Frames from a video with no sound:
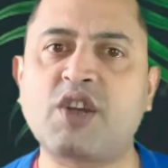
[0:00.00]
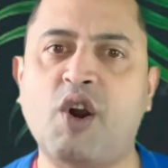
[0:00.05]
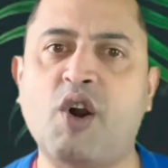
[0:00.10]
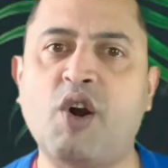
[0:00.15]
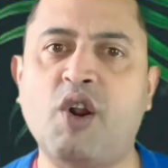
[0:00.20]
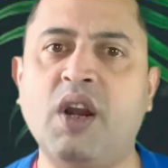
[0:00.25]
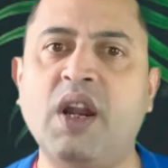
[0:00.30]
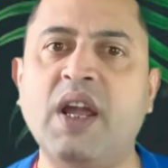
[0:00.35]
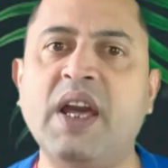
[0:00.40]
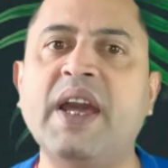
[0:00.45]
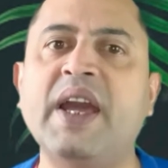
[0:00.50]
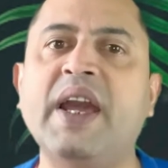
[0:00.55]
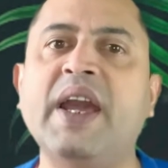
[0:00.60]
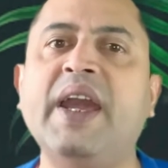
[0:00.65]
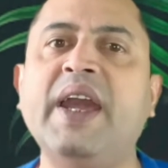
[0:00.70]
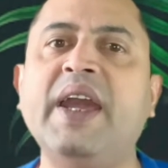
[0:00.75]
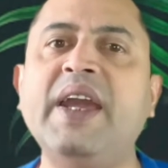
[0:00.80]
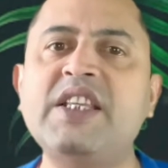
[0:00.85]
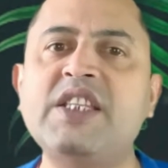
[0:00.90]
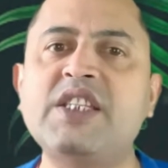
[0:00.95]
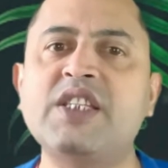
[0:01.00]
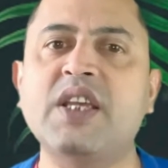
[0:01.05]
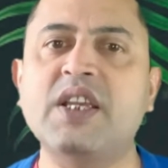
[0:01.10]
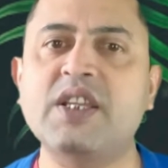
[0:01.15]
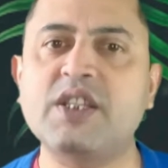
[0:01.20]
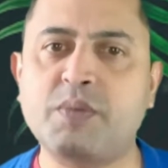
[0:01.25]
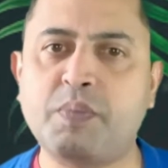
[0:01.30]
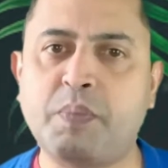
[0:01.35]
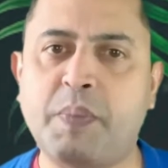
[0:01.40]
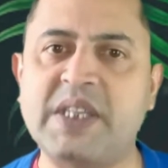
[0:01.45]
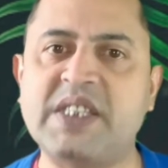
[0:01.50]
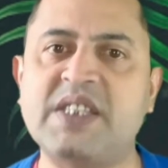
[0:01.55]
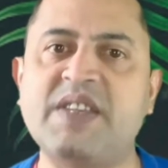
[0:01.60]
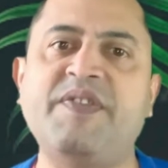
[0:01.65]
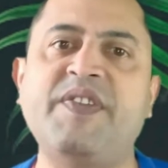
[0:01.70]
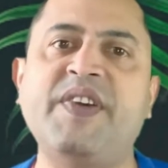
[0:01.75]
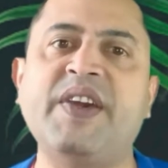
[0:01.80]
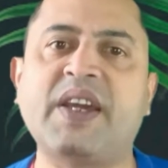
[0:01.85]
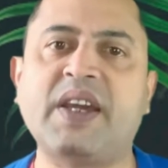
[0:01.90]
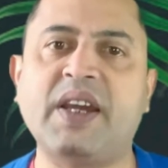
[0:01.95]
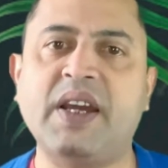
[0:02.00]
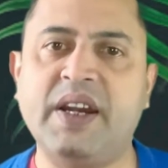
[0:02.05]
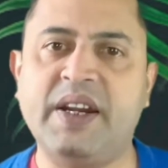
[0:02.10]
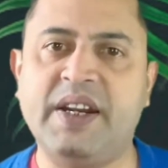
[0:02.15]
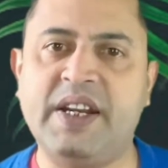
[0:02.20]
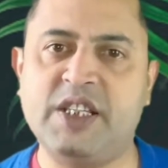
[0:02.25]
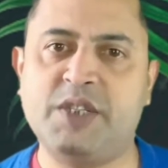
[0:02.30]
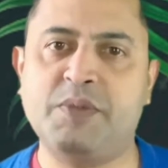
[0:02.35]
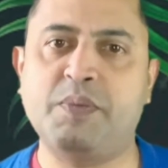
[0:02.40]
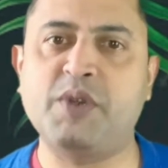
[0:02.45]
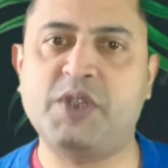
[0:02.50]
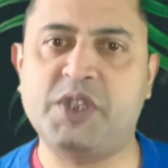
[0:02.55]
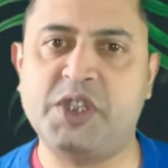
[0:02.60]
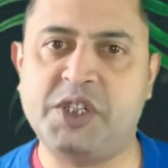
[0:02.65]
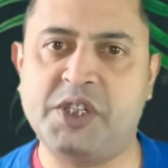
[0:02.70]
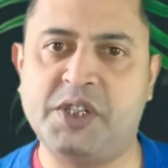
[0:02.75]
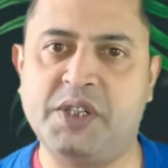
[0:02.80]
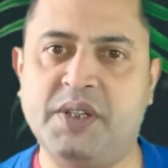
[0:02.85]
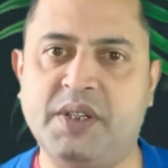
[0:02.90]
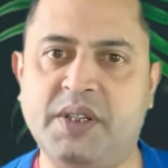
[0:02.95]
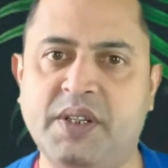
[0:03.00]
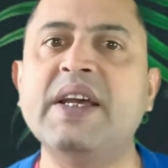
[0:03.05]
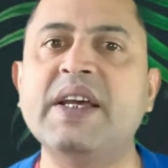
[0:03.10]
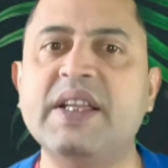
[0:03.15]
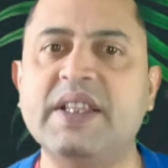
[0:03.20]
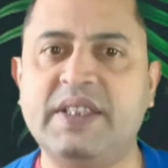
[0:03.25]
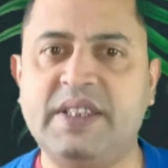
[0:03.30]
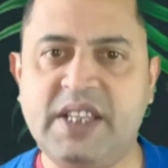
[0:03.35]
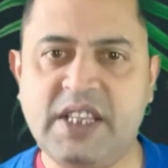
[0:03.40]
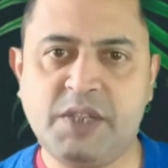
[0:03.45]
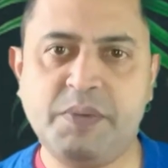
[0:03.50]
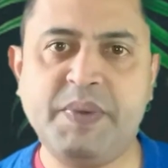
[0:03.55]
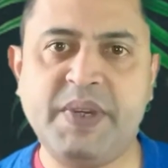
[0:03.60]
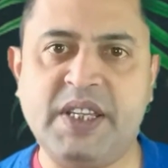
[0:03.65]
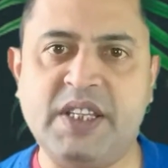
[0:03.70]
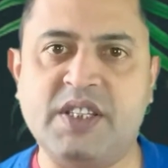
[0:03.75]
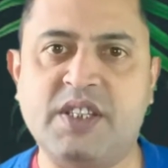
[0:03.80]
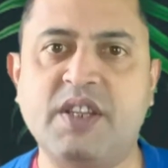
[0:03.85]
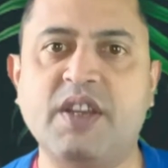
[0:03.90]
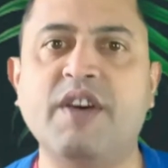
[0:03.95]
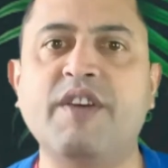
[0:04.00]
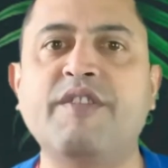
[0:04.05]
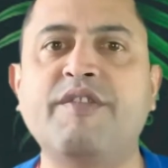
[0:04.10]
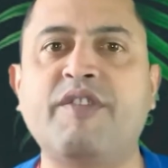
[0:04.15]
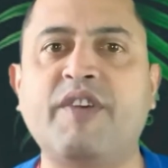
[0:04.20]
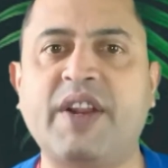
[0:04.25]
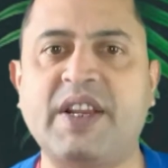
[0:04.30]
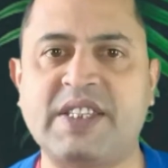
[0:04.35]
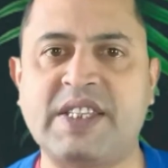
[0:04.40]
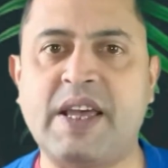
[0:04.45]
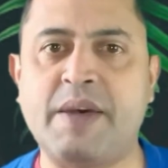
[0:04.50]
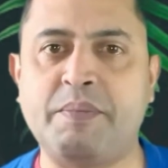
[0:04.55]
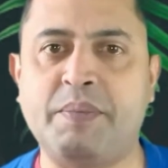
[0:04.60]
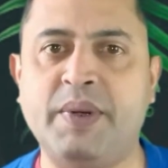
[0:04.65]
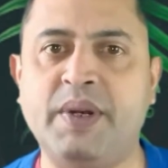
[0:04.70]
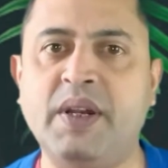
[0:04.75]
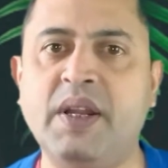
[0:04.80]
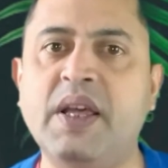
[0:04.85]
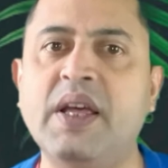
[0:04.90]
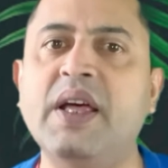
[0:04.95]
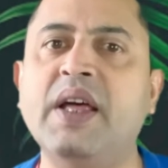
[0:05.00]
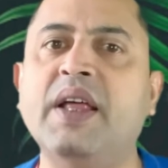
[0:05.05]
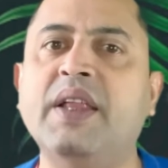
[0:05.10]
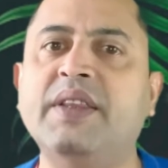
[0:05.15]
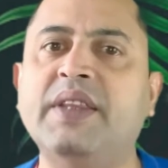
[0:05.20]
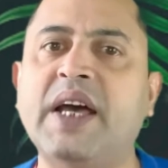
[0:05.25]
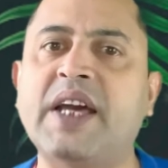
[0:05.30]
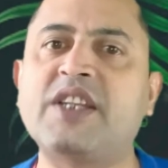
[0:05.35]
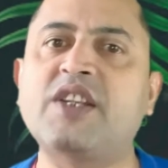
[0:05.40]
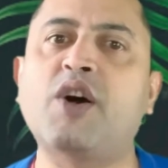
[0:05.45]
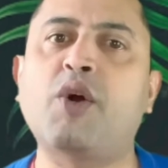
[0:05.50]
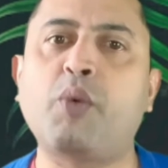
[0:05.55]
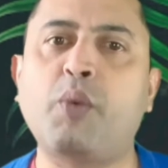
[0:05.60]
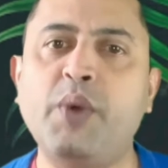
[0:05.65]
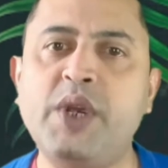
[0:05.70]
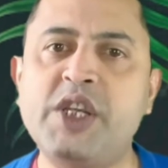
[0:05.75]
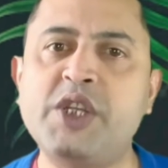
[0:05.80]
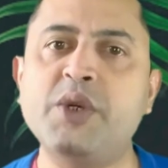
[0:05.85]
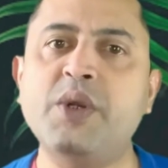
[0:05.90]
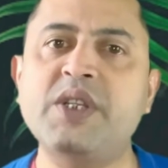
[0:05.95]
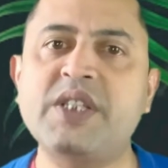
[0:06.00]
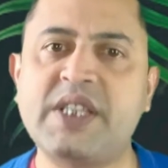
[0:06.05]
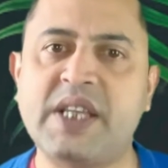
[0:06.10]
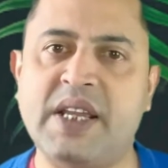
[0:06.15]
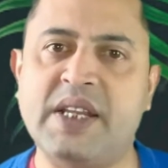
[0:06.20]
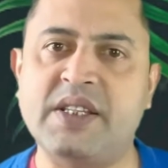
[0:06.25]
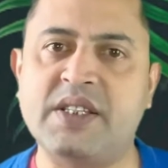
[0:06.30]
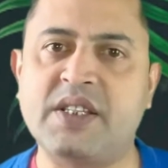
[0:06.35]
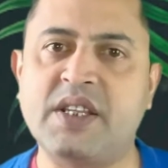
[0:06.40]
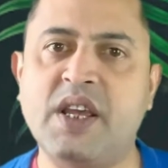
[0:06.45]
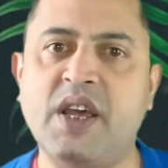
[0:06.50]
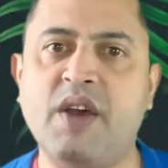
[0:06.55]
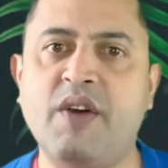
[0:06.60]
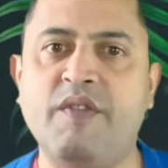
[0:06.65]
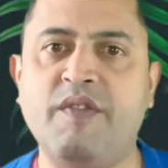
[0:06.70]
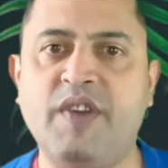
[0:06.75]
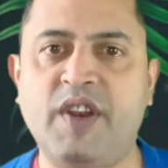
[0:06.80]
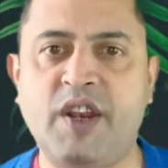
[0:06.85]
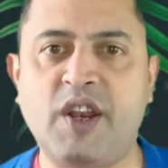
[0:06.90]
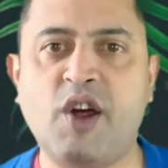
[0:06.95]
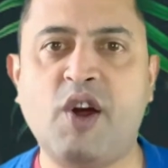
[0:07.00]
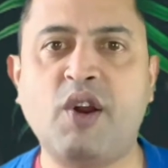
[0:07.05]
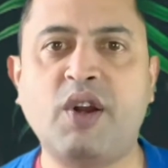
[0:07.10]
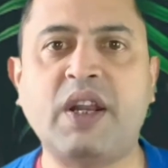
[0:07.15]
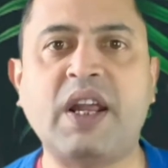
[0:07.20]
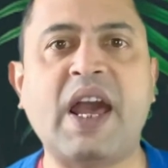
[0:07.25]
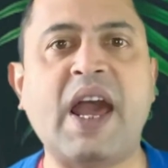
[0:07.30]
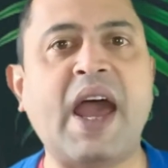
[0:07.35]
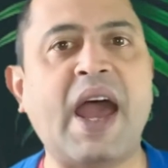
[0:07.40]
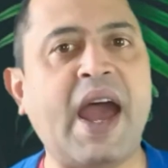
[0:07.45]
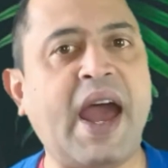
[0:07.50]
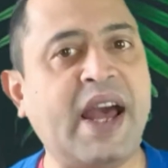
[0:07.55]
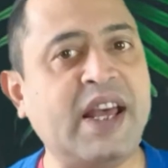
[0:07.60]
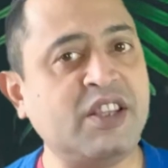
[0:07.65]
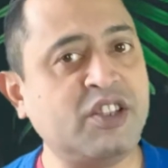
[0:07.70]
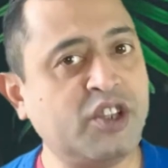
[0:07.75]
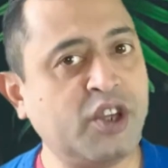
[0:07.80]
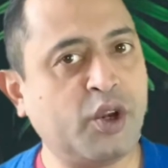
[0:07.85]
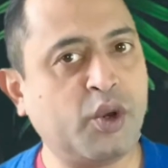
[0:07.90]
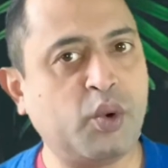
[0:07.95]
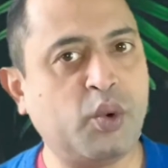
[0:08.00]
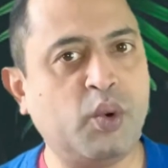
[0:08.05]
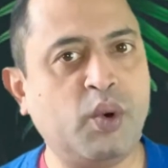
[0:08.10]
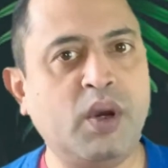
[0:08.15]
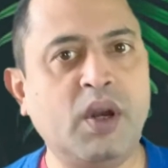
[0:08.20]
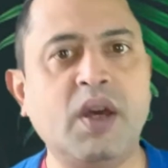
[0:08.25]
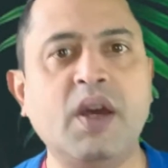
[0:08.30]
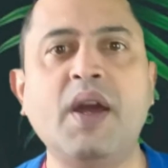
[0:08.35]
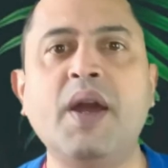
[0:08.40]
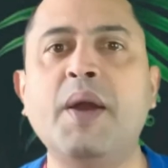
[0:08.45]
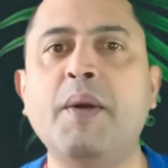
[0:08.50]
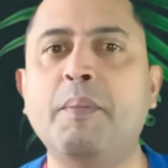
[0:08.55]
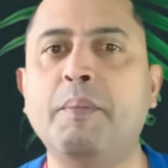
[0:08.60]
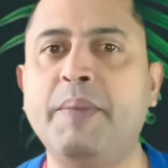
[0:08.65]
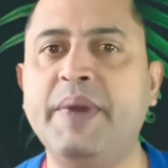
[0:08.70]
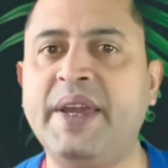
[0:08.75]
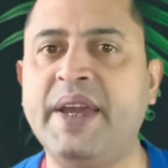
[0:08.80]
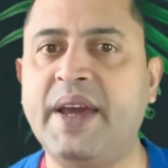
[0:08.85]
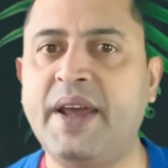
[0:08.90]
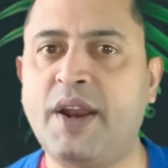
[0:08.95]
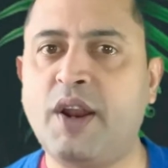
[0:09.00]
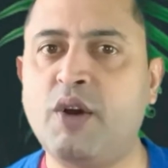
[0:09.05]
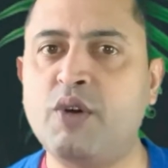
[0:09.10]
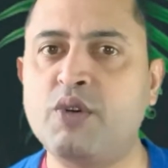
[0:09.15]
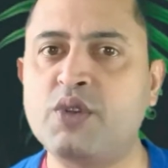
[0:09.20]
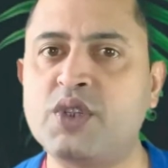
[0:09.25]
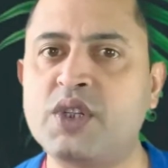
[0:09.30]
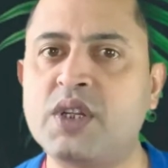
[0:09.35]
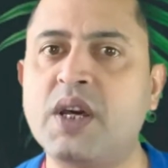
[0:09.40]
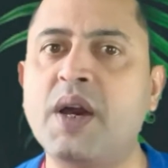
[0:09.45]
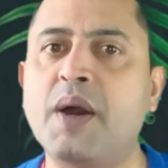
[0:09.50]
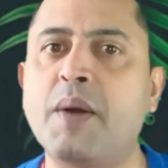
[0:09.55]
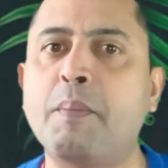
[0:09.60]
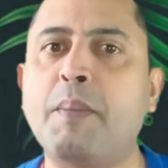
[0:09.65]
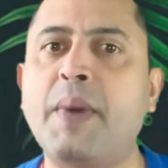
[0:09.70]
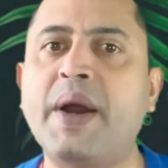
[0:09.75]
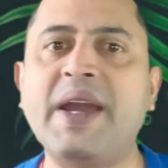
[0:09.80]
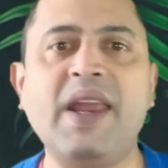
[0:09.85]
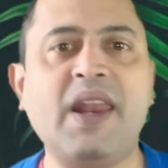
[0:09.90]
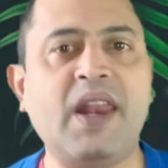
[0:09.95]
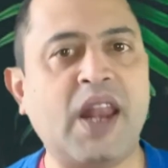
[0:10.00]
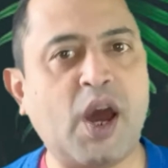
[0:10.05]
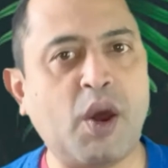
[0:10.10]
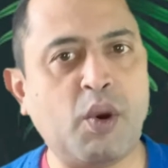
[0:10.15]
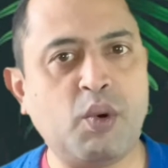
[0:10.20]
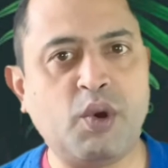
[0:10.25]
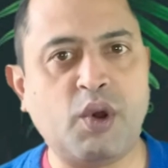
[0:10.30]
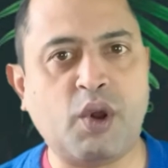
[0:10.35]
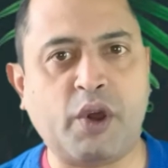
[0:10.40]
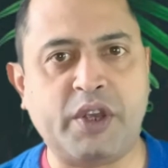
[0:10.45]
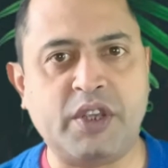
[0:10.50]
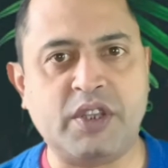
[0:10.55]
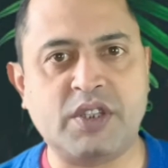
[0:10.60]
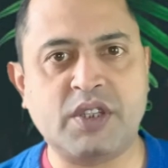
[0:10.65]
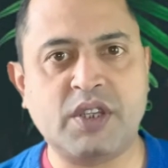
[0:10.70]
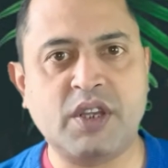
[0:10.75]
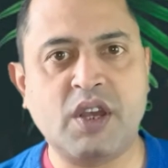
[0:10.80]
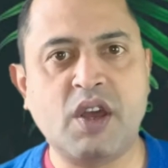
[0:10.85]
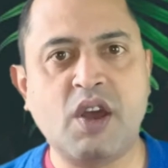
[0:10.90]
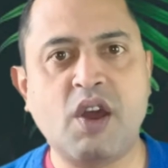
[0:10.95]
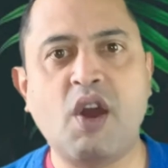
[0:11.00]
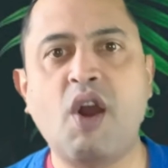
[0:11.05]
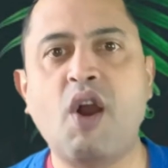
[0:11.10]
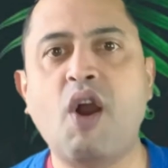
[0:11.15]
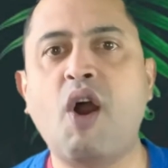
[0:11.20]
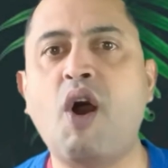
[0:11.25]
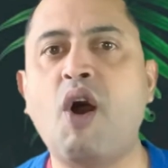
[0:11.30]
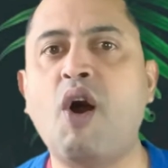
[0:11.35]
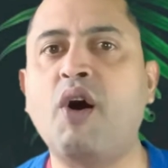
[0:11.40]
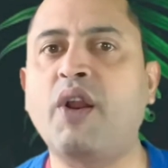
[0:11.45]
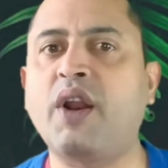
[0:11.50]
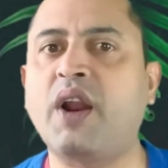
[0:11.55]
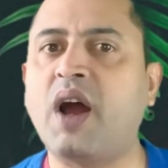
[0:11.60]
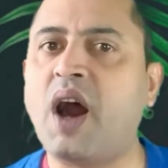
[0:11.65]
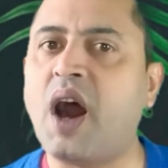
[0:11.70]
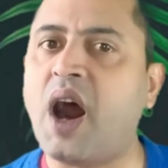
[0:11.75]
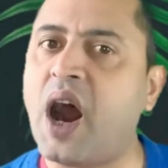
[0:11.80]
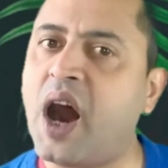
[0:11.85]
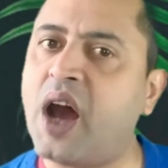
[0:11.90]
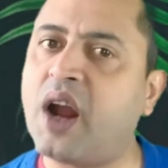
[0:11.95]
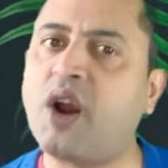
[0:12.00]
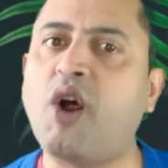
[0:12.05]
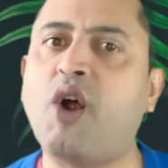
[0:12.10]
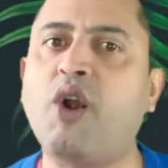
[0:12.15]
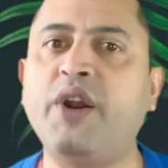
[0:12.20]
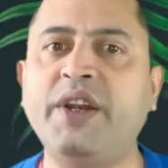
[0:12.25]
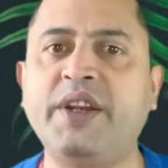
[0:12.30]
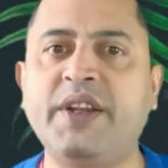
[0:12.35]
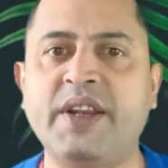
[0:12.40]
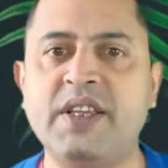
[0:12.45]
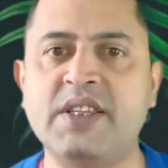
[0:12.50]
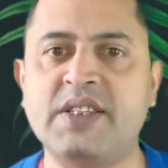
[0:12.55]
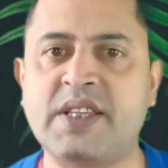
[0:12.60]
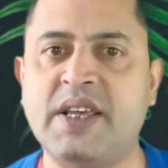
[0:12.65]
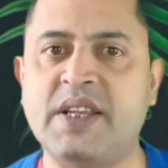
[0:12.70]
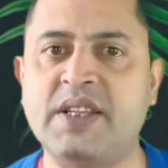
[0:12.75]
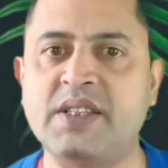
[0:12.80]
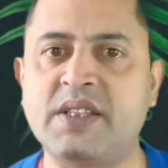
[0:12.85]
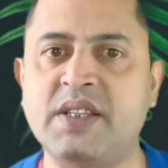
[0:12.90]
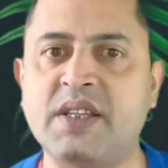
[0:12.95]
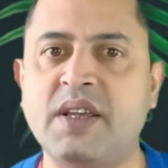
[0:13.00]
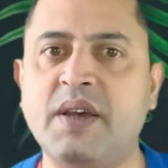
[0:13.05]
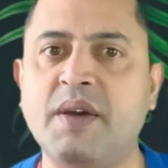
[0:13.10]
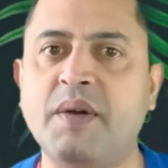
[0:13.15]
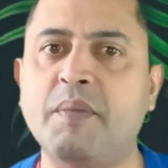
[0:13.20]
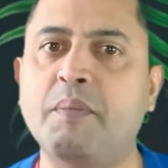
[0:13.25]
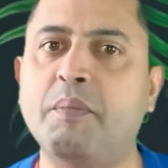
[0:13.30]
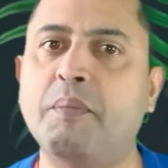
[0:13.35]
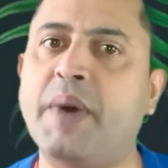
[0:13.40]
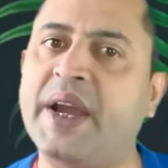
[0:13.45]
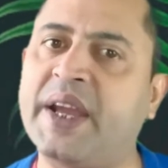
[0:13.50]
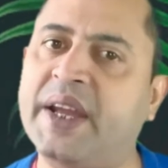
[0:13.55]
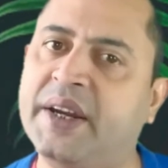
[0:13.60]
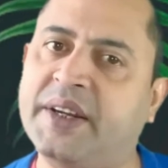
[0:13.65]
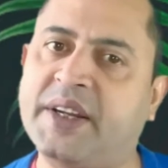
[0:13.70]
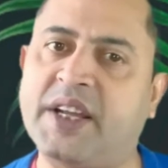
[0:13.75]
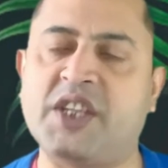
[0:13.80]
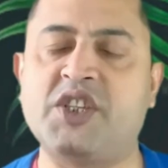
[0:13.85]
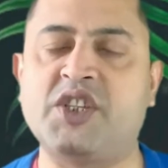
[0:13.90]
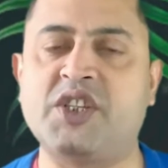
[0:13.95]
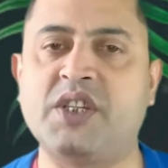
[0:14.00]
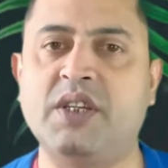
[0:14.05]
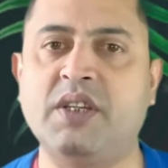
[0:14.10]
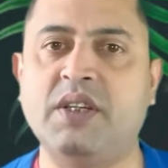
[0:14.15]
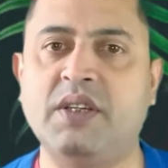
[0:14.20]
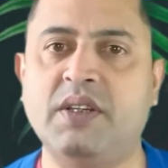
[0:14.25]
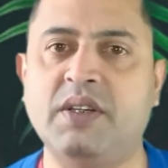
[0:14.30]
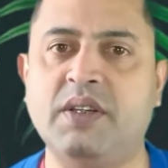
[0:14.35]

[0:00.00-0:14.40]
calls its specific disposition. This means, for example, that our visual sense will not, as a rule, be aroused by a loud noise, or our auditory sense by a touch.